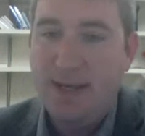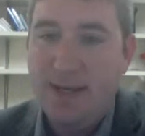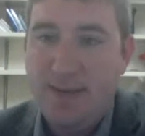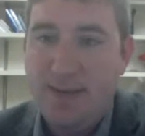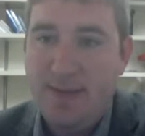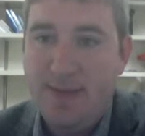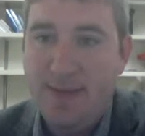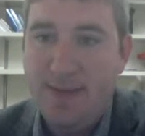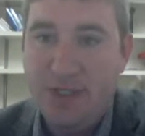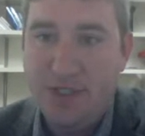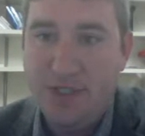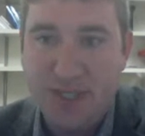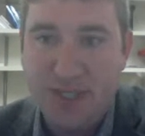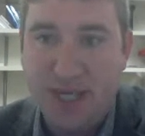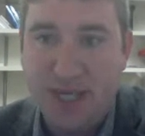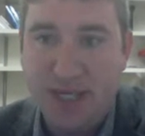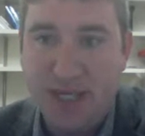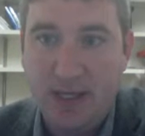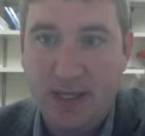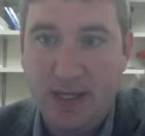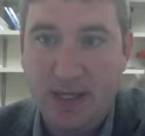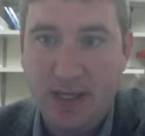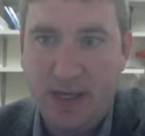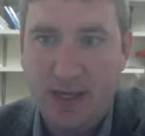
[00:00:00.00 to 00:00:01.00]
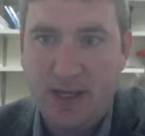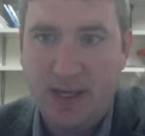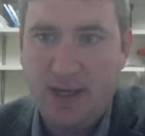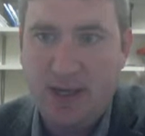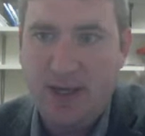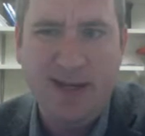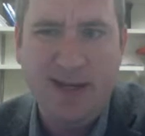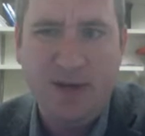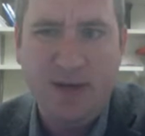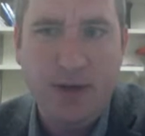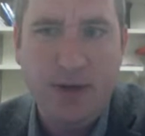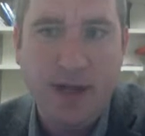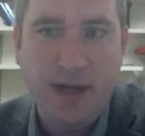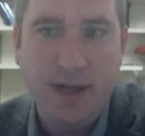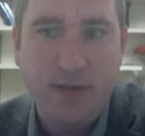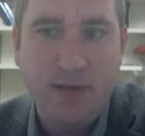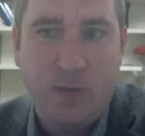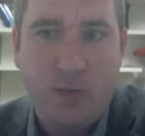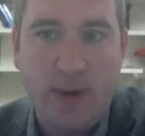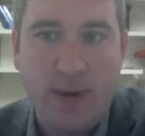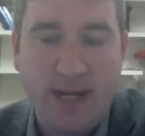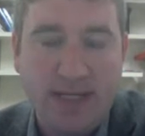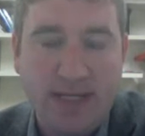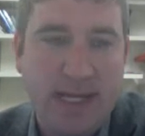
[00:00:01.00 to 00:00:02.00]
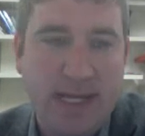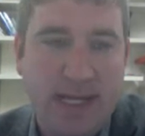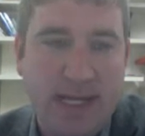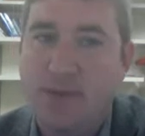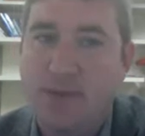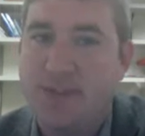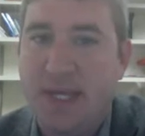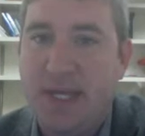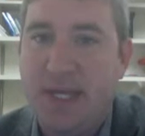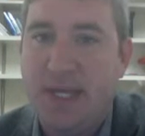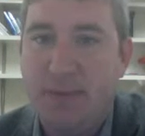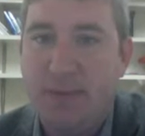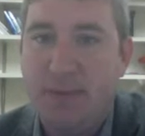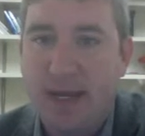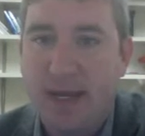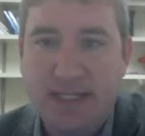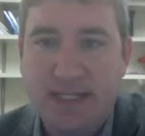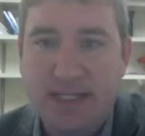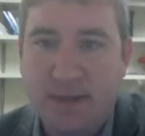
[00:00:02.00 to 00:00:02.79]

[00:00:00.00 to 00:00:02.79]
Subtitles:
then just like integrating over rectangles